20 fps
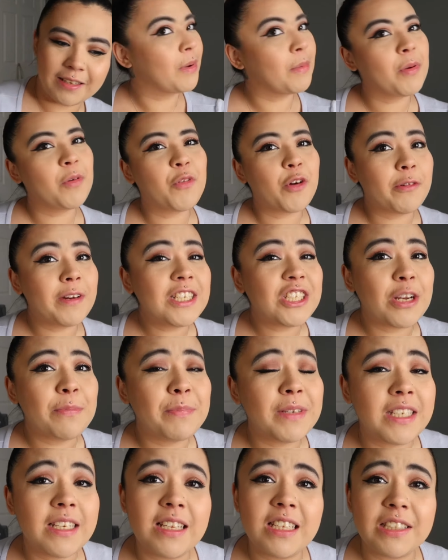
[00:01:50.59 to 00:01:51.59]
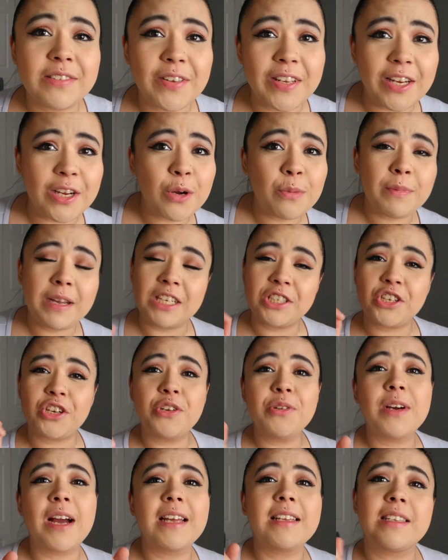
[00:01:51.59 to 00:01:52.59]
But before we jump into this video, make sure
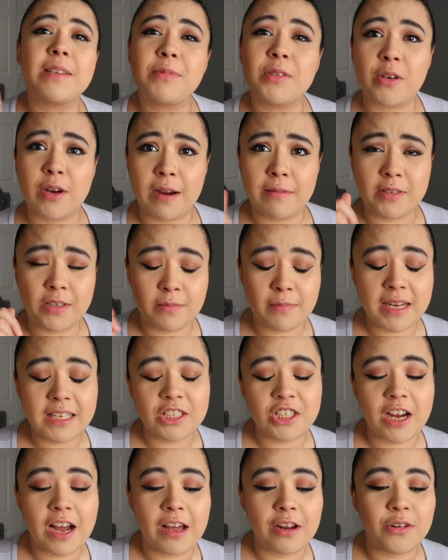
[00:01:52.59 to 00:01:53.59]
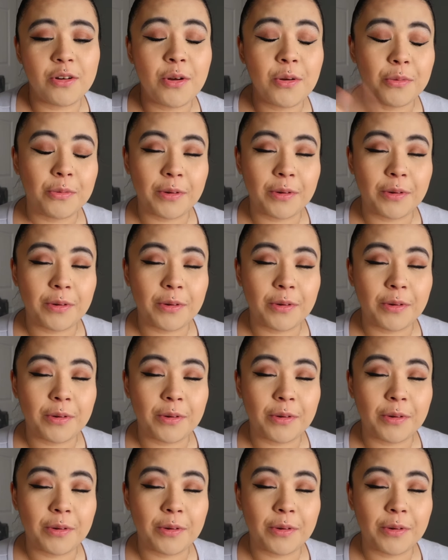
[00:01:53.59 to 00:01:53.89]
you guys subscribe to my channel